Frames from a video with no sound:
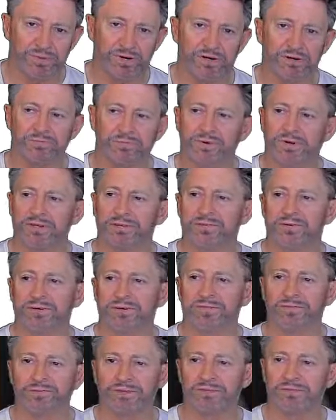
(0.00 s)
PowerPoint when
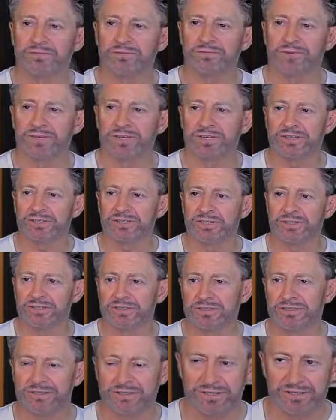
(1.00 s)
I'm finished my
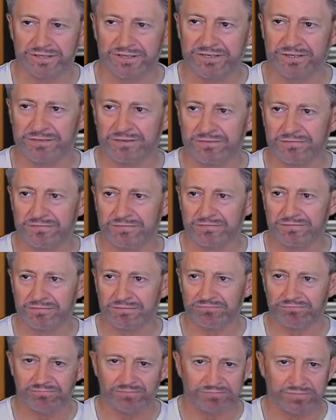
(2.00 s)
lecture. I can
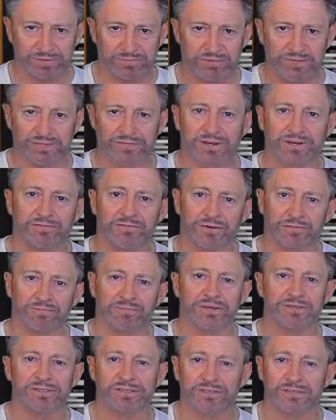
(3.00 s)
bring myself
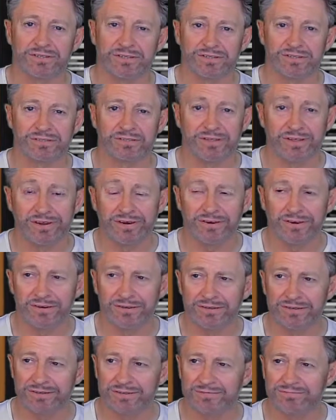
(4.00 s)
up as it does
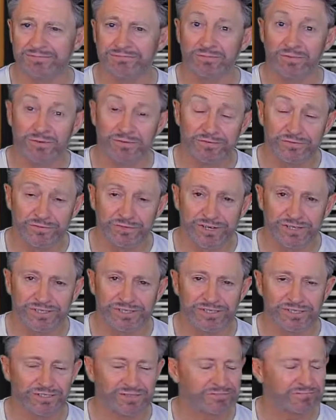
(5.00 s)
there. Move
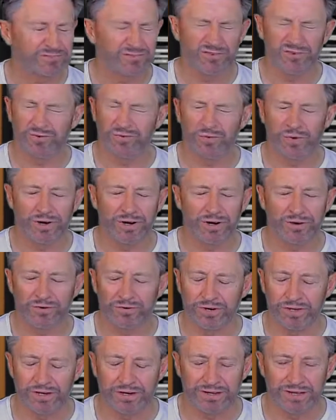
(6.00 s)
transition. What a
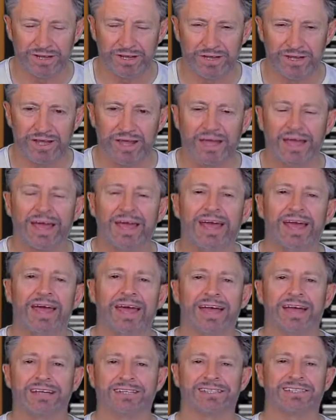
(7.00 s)
great
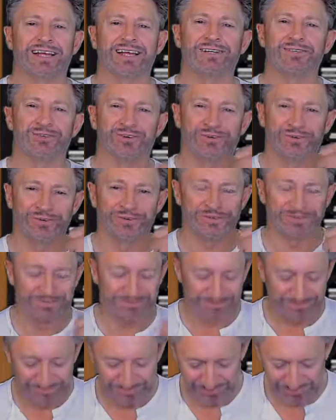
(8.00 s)
Excel role.
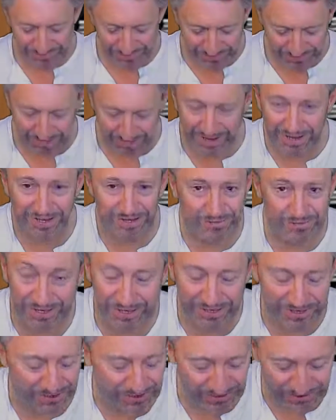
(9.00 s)
Man,
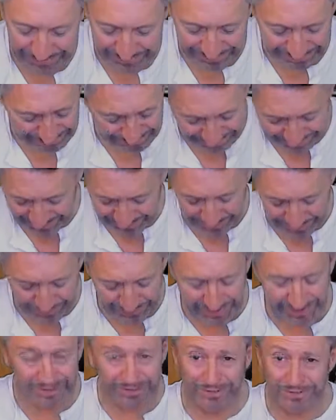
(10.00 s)
way to go.
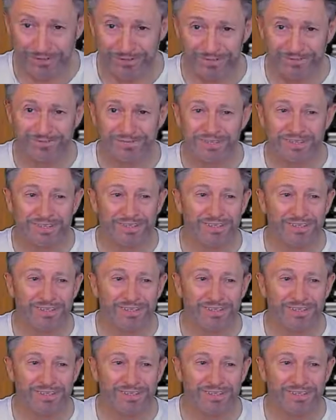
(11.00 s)
Way to go.